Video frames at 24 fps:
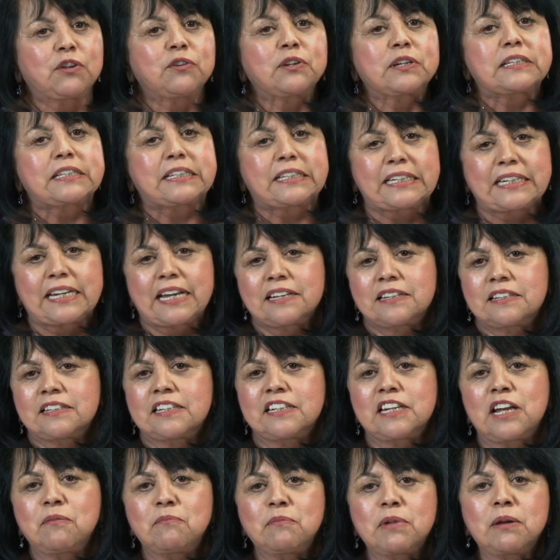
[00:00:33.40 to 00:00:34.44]
you're a
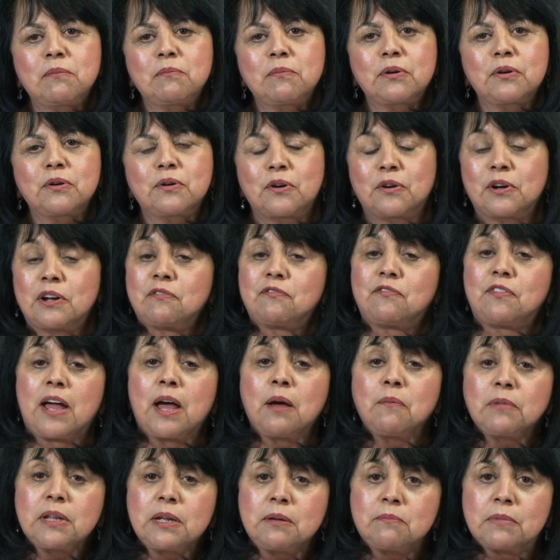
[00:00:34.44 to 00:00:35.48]
CSEA member or a
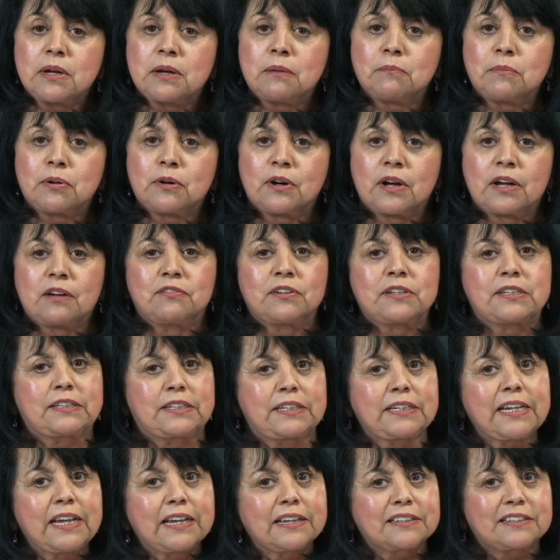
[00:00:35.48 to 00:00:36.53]
family member of a
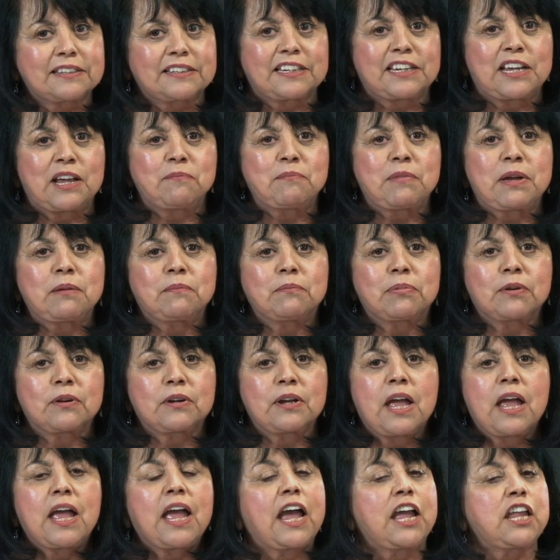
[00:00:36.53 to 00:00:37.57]
CSEA member
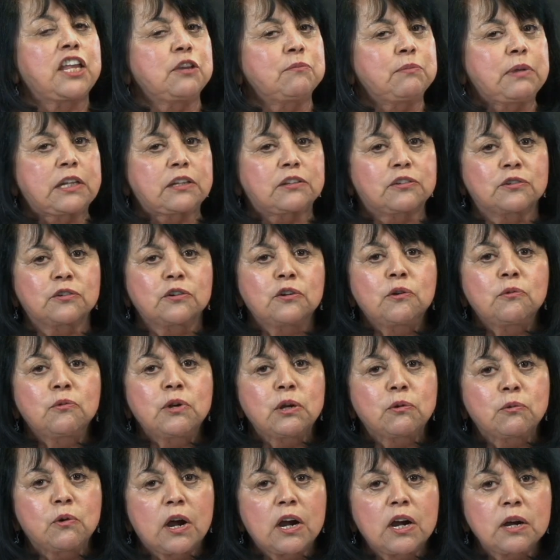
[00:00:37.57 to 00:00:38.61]
and you meet certain
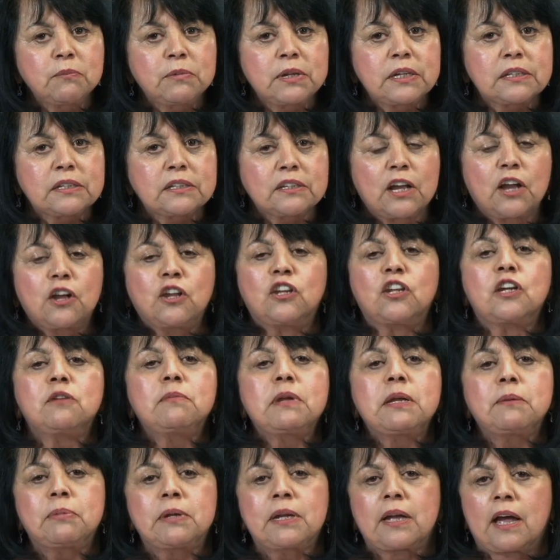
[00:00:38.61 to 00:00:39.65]
requirements, you
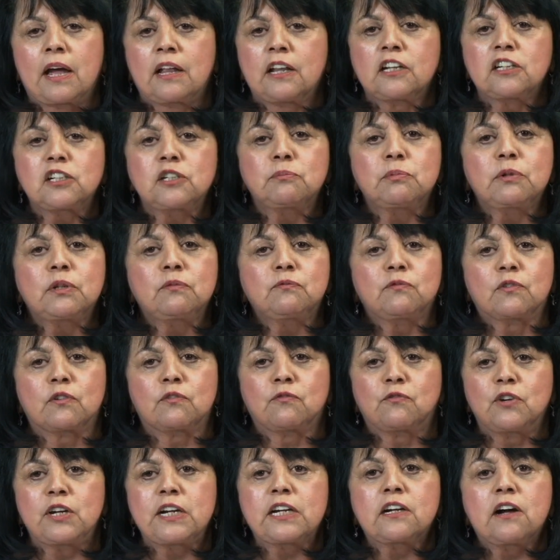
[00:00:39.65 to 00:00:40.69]
may be eligible for
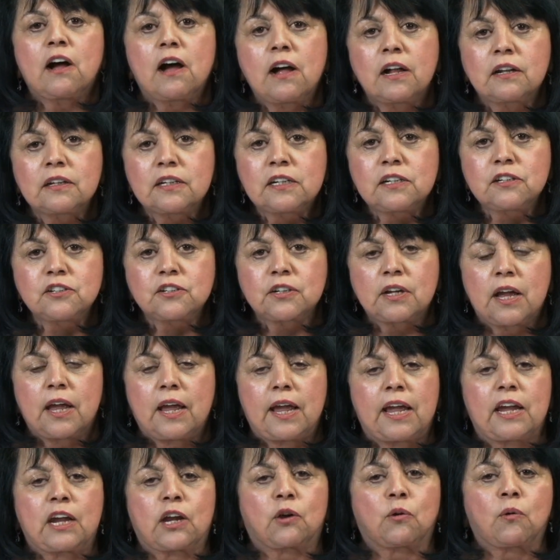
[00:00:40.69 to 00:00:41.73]
free college,
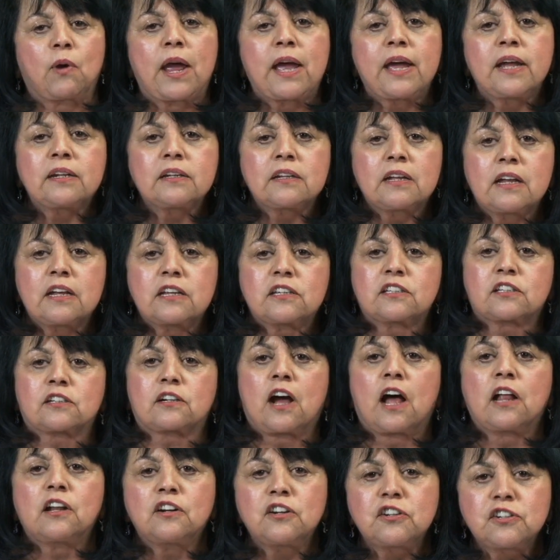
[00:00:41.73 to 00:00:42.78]
a grant,
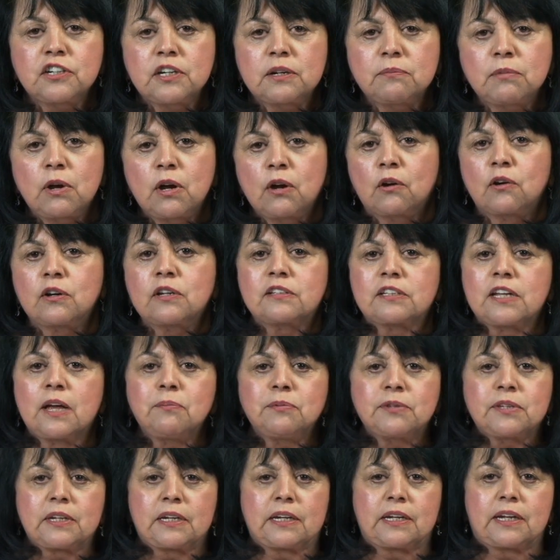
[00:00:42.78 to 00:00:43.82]
scholarship, or
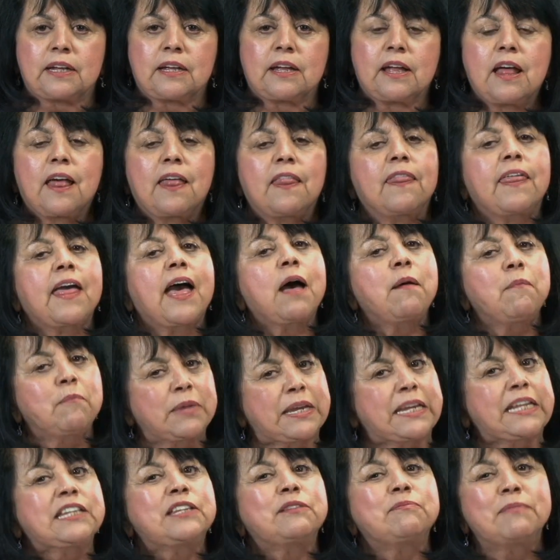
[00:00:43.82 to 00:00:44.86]
subsidy. That
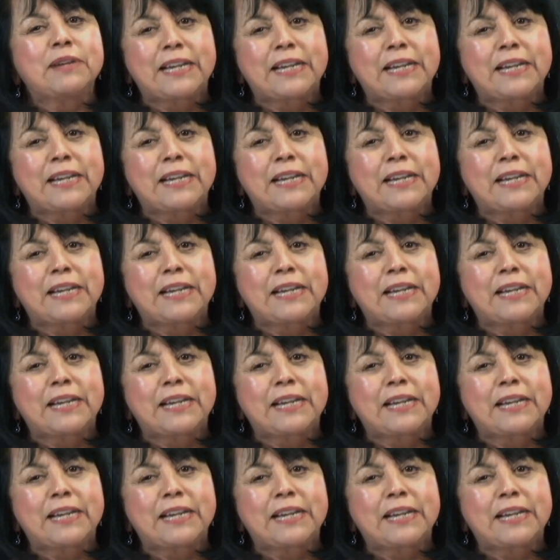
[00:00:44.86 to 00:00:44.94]
means